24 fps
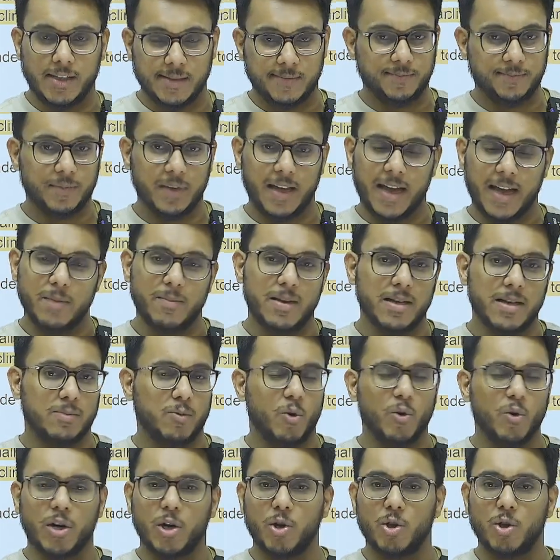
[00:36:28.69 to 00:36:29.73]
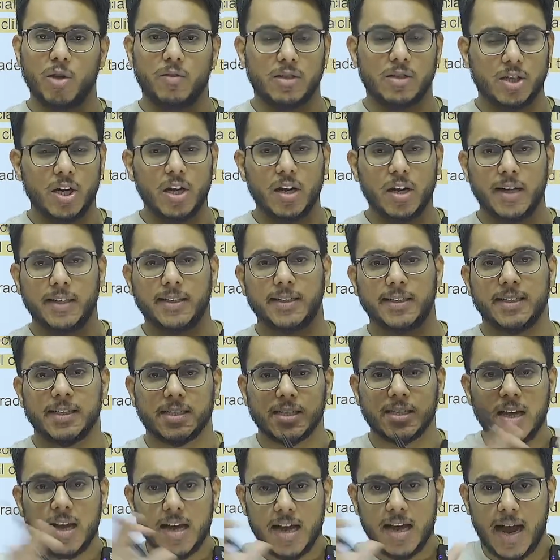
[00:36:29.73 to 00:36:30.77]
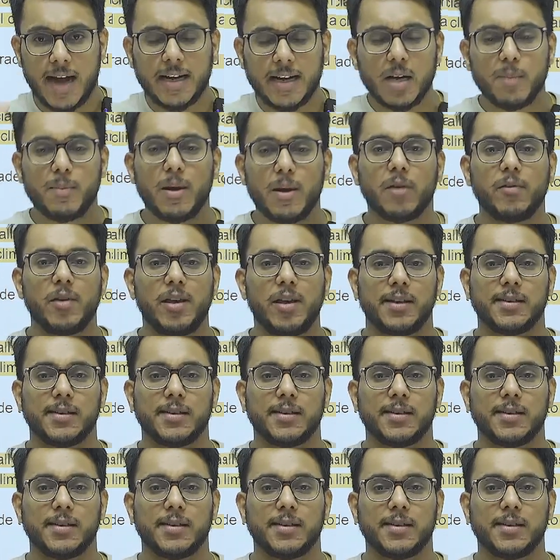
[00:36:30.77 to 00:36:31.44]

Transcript: Can be exported to the Western countries, and in between,